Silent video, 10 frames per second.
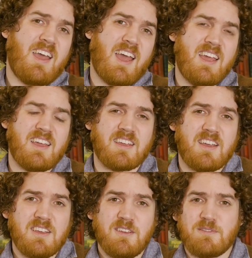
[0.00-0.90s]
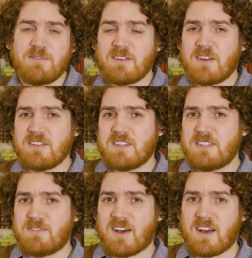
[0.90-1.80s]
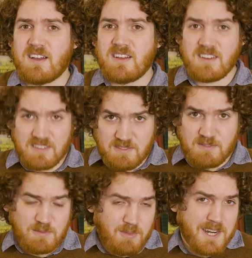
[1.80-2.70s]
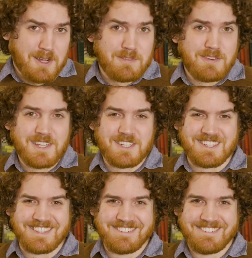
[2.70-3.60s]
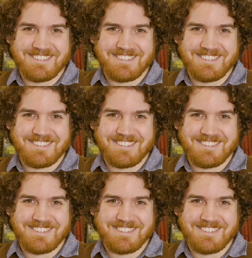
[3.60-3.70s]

hey, you've got this far, why not finish it?